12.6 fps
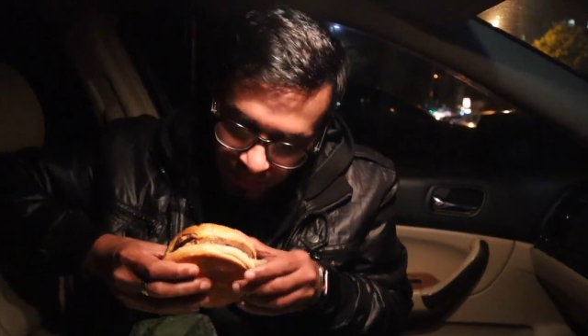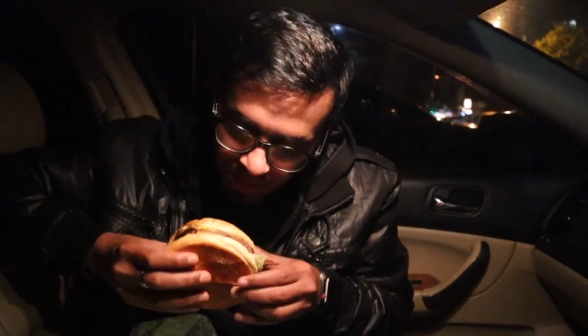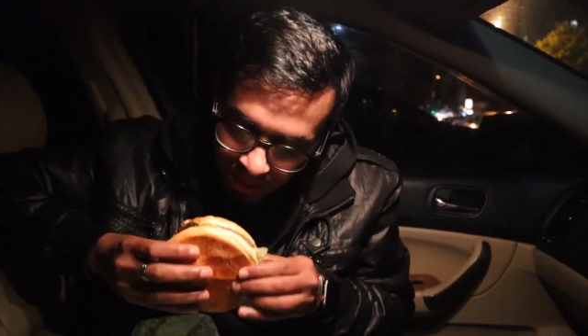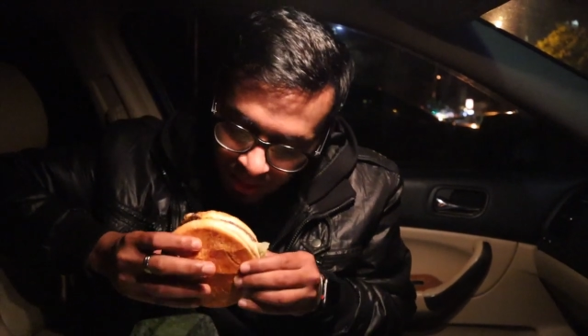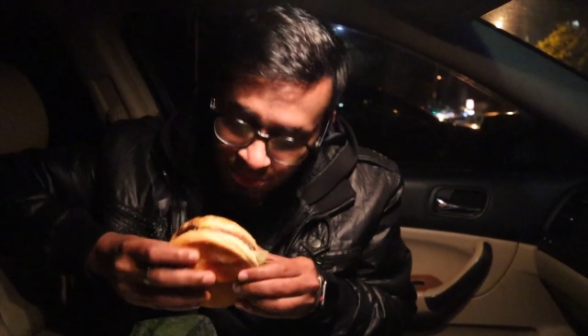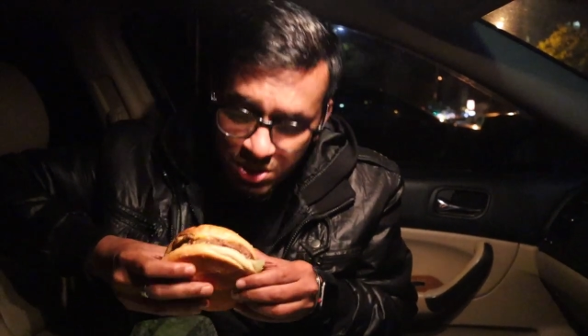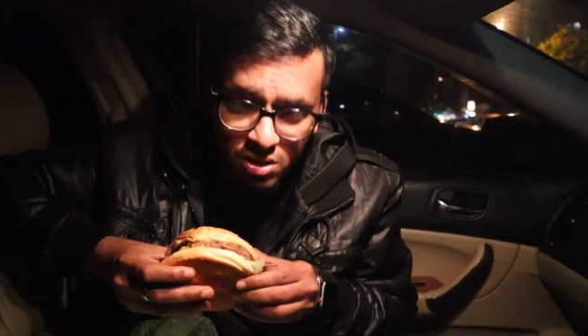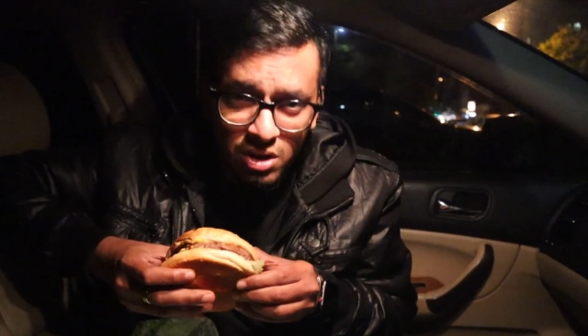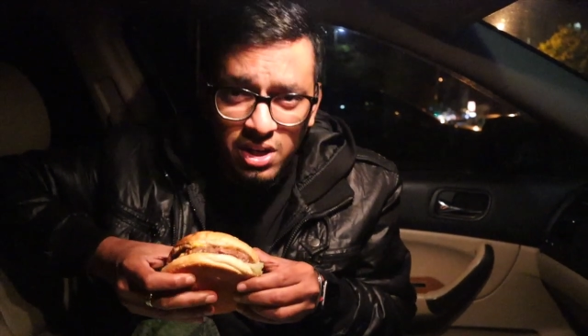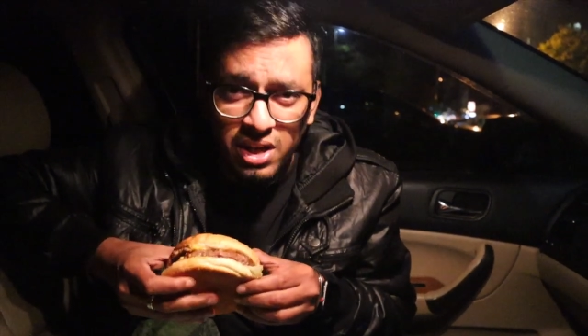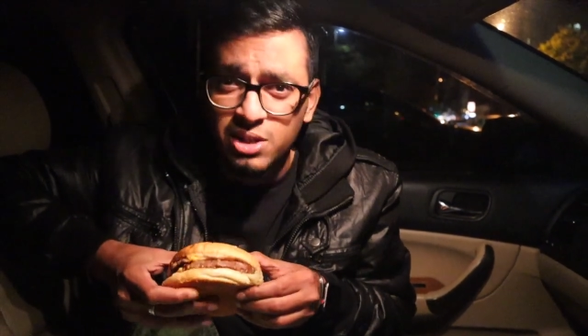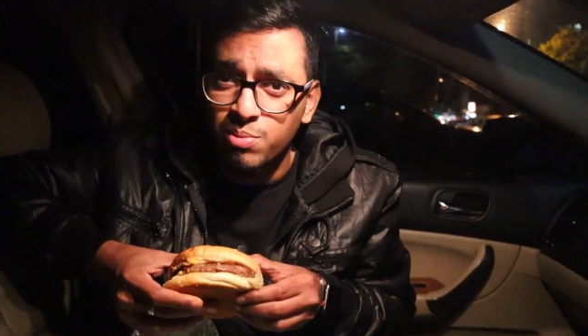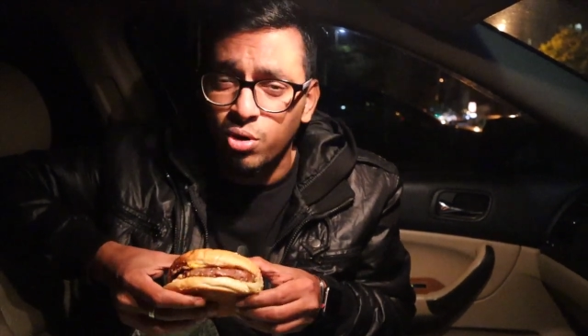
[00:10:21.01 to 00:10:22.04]
I'm just gonna
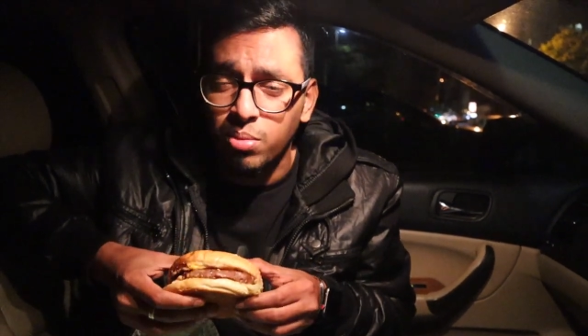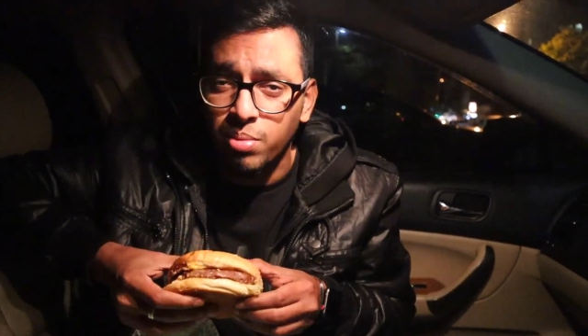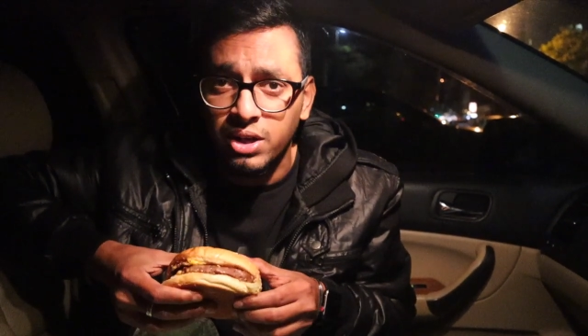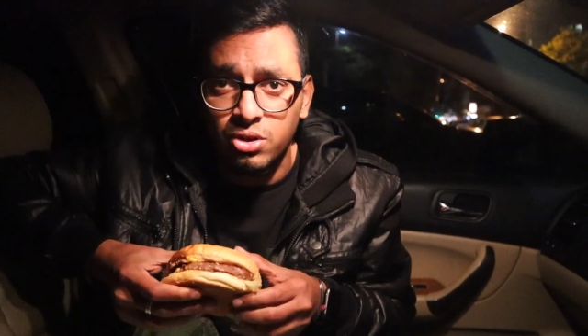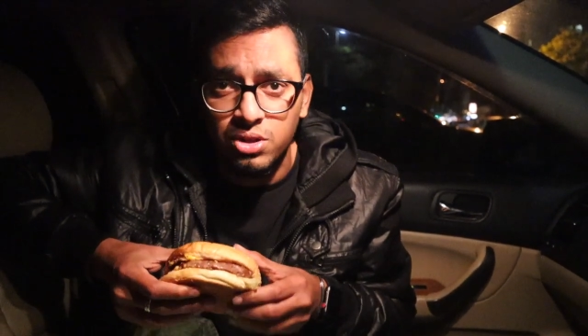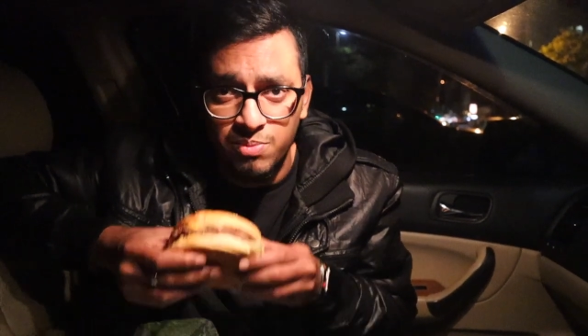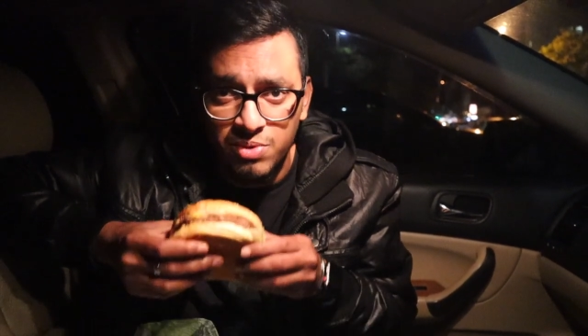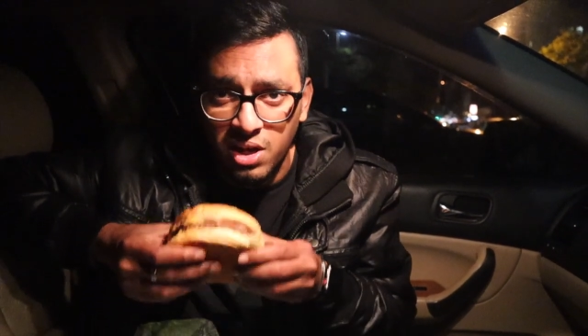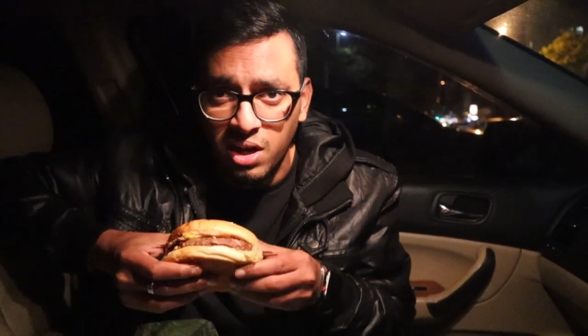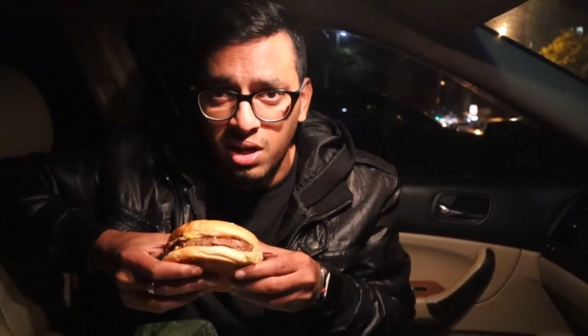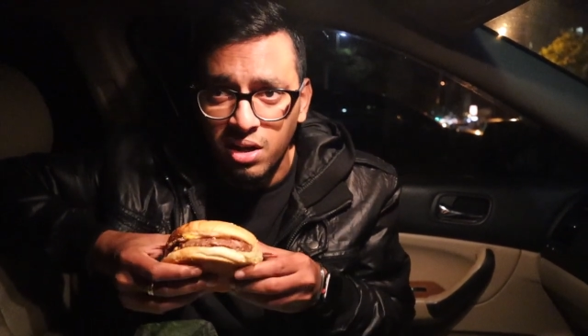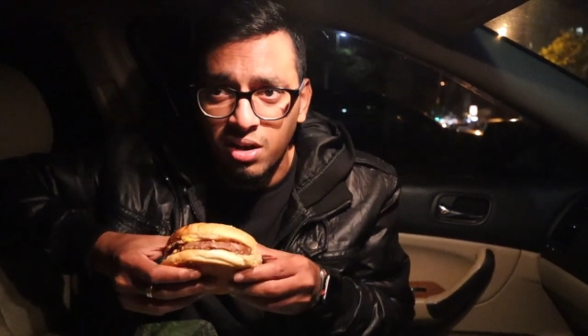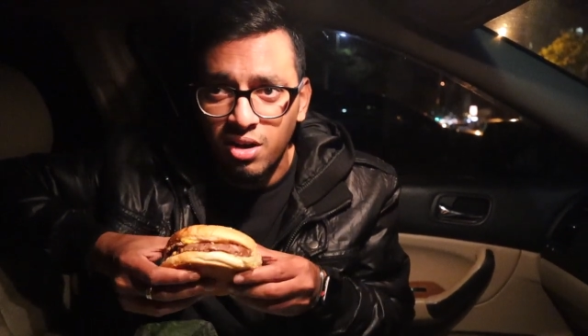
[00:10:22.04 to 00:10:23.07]
take a small bite because I'm
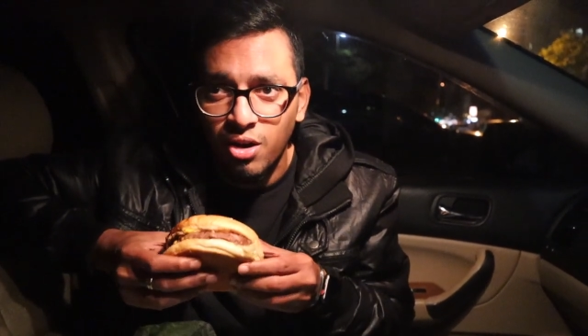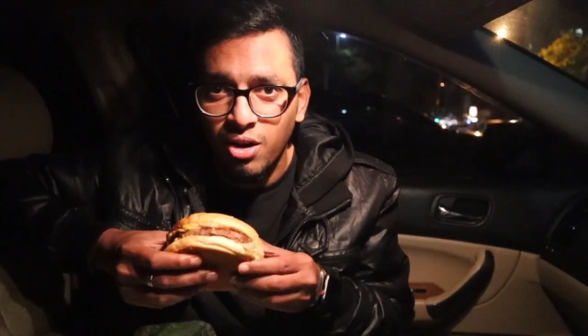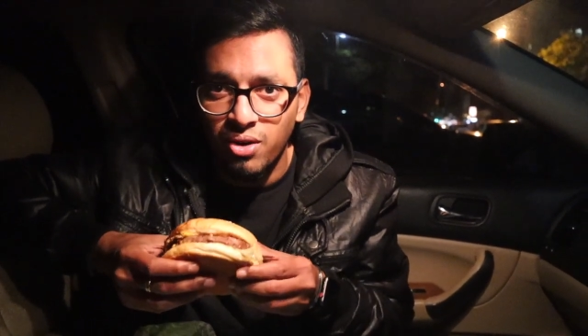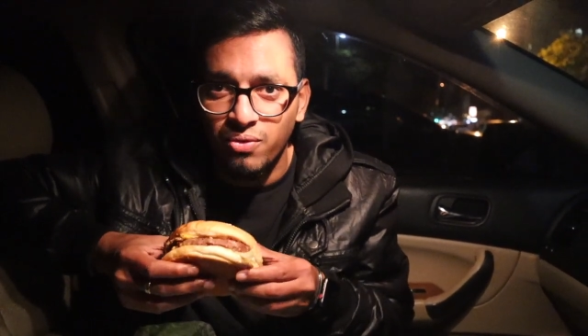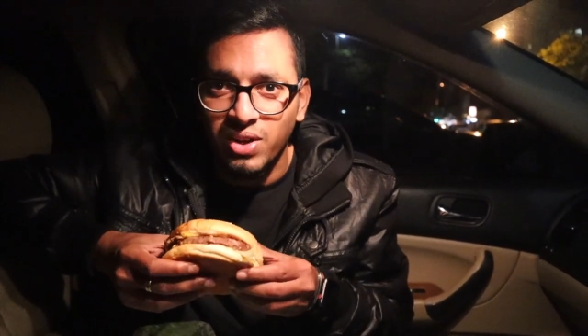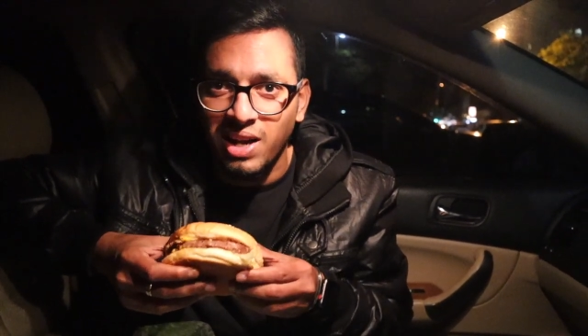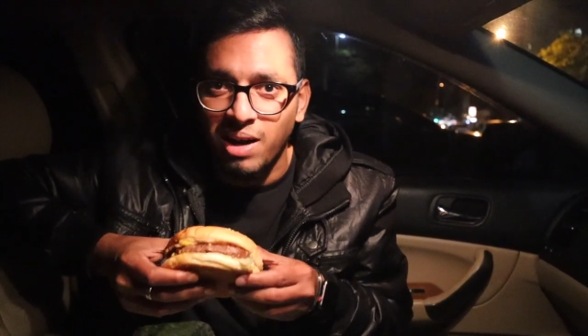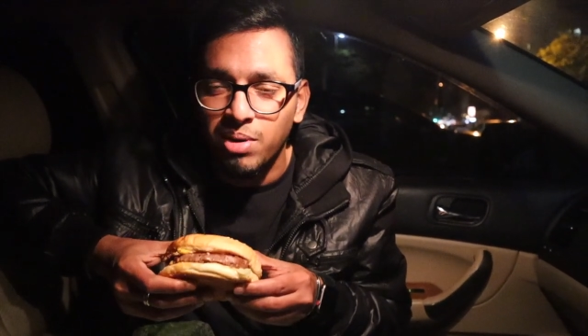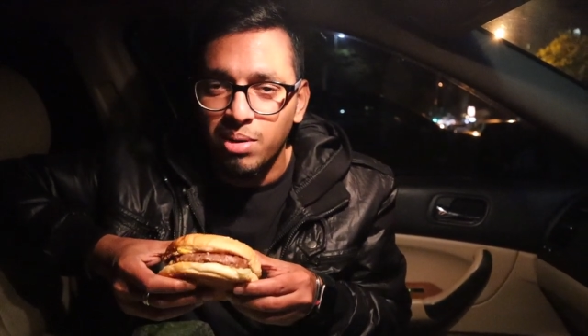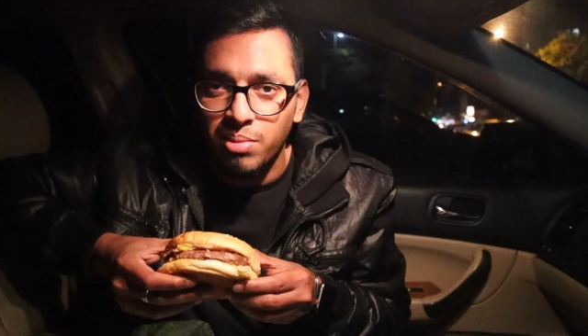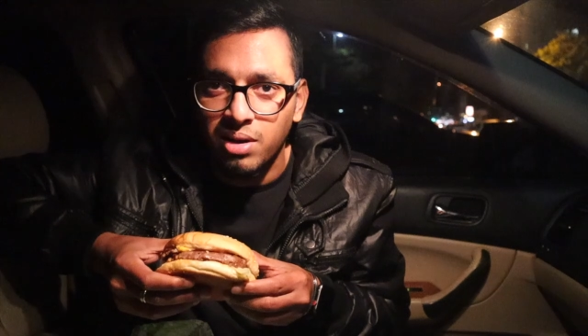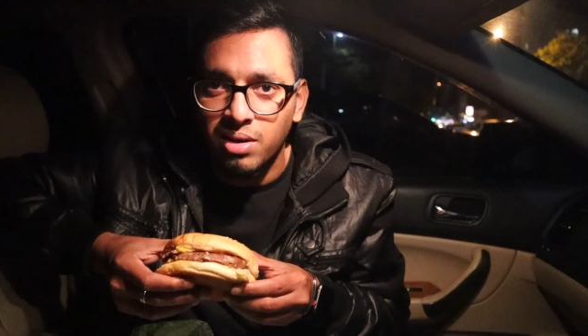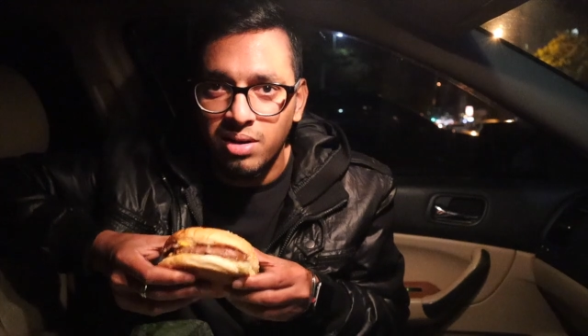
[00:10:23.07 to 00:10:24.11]
scared of the camel
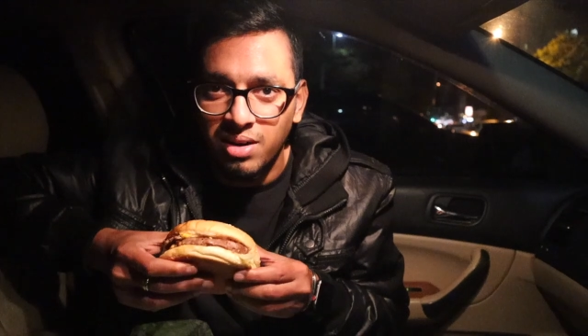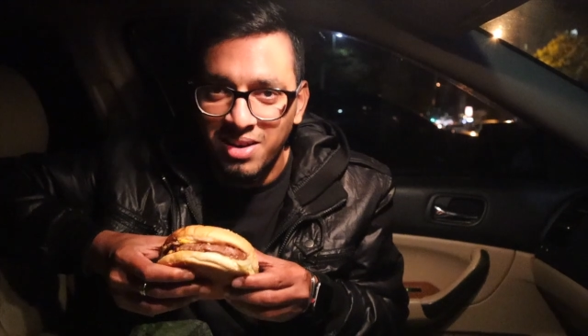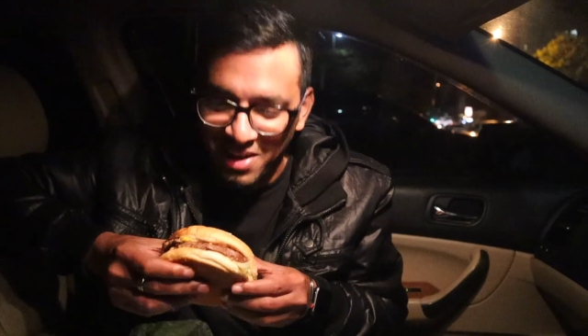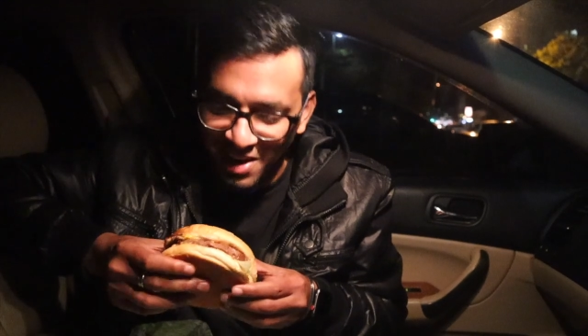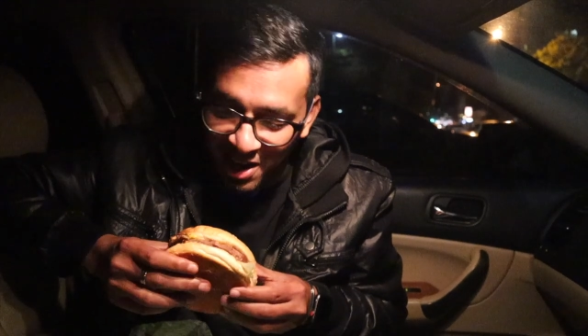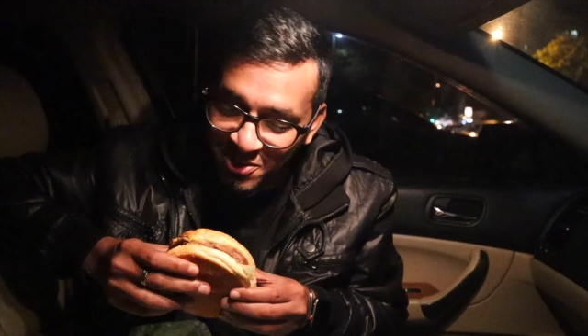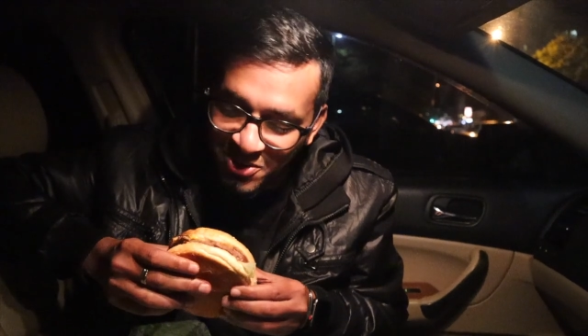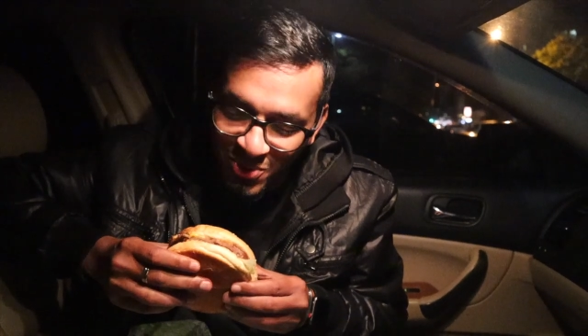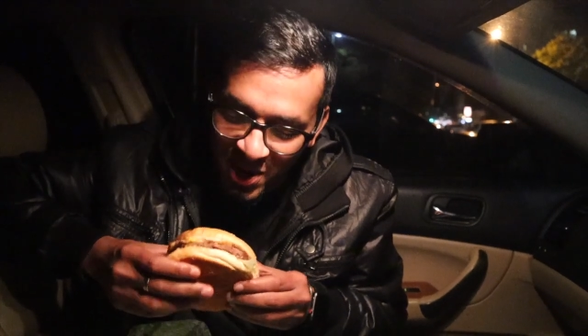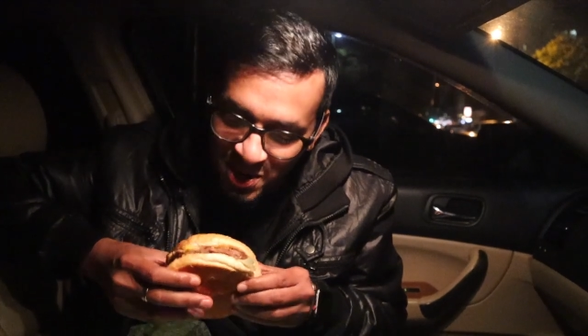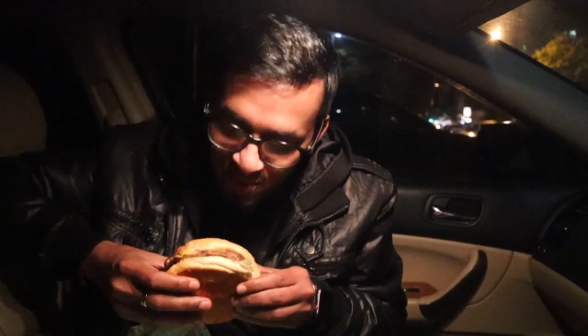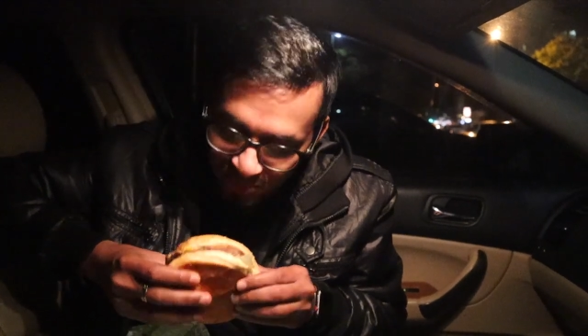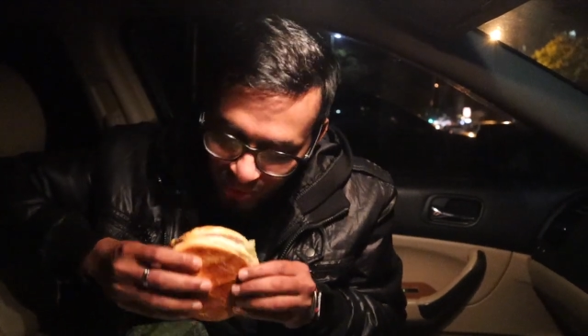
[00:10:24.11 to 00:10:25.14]
meat. I haven't
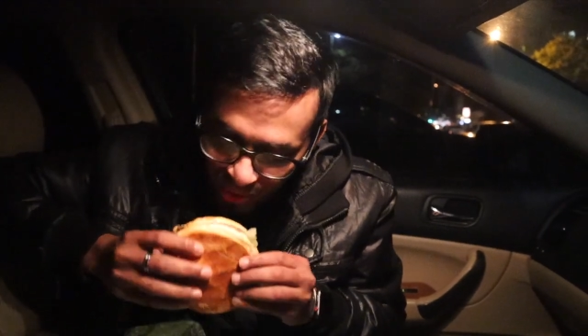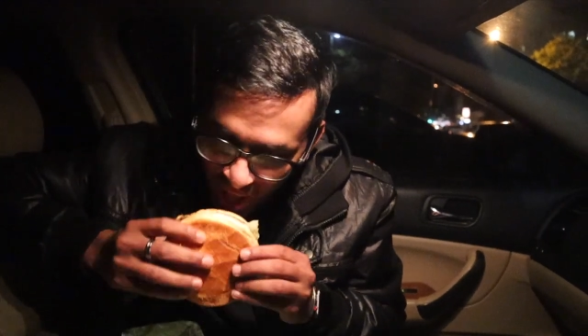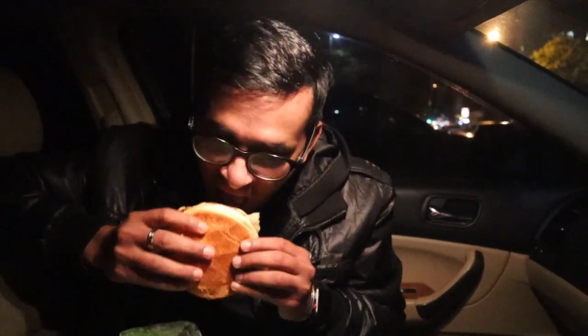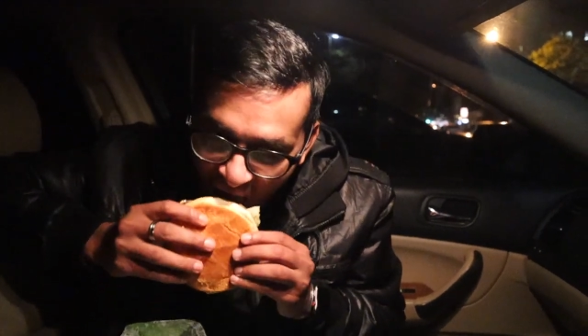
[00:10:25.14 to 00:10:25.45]
tried it before.